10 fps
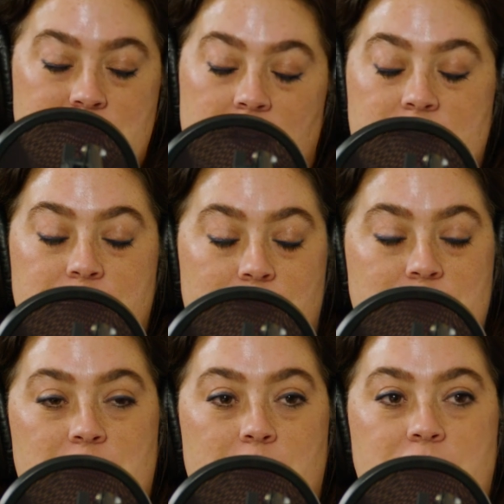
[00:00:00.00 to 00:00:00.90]

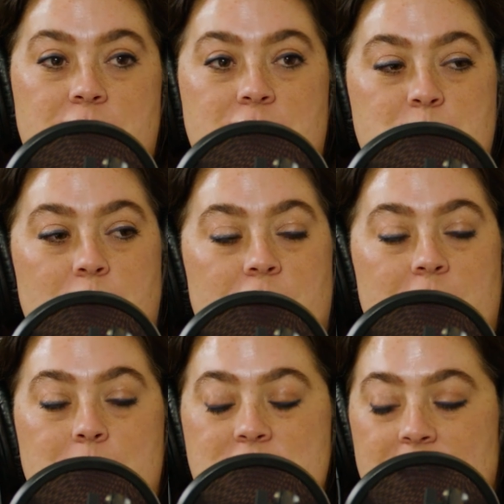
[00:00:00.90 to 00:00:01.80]
unfolds for both of those
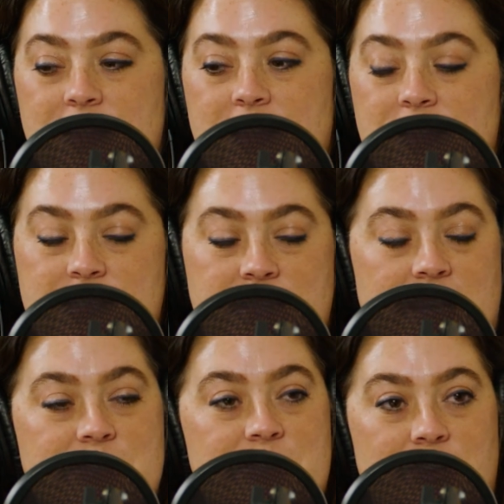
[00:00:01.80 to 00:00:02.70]
programs, and then the
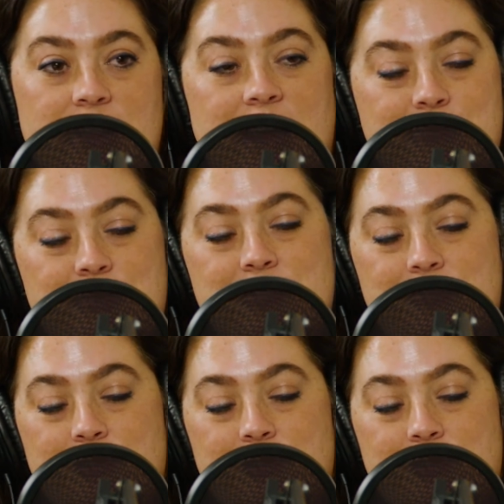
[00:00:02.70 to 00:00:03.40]
success that they're going to have moving